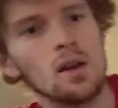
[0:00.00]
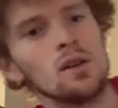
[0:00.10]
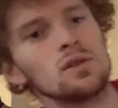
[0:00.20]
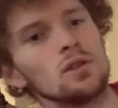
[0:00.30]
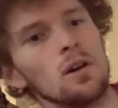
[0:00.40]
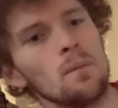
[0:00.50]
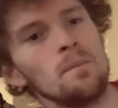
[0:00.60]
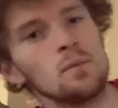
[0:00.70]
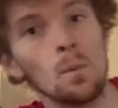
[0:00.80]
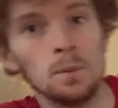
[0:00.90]
So,
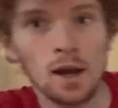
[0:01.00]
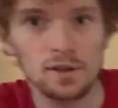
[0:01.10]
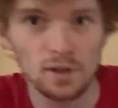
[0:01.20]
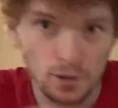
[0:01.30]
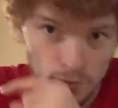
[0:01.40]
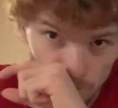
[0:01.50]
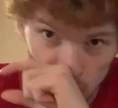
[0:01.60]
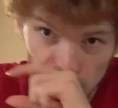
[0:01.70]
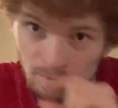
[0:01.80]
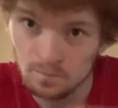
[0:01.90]
hope you guys like this
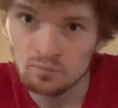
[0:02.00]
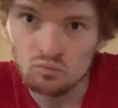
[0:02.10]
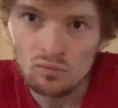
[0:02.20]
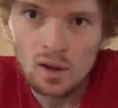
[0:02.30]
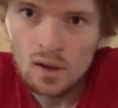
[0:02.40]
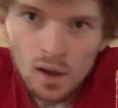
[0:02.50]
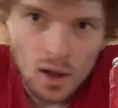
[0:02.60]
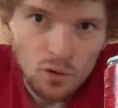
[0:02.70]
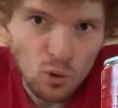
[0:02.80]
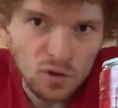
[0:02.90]
review.
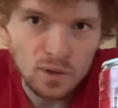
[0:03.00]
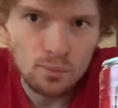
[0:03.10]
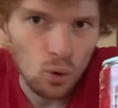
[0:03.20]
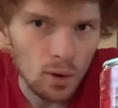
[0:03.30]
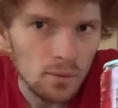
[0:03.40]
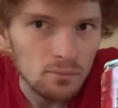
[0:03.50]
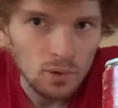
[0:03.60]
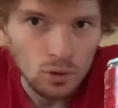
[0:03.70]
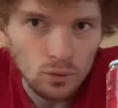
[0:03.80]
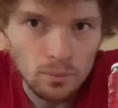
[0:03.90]
If you want to see more,
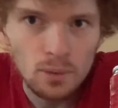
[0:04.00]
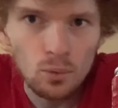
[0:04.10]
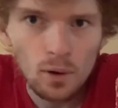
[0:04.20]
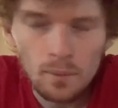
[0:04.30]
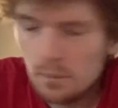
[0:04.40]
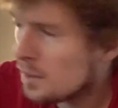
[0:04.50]
there will be more.